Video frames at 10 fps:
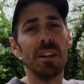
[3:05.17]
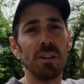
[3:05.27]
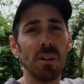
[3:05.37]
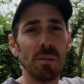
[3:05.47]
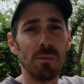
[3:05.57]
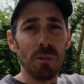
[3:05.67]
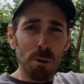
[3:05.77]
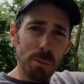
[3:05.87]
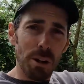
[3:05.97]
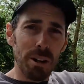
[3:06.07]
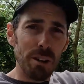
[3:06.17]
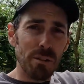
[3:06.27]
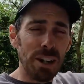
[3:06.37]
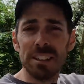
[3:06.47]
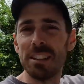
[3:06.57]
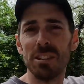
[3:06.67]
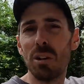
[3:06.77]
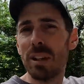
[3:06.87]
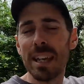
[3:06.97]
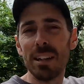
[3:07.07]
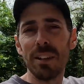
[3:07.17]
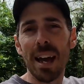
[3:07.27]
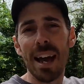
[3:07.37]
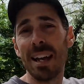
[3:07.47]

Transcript: got rope going over edges, not keen on that,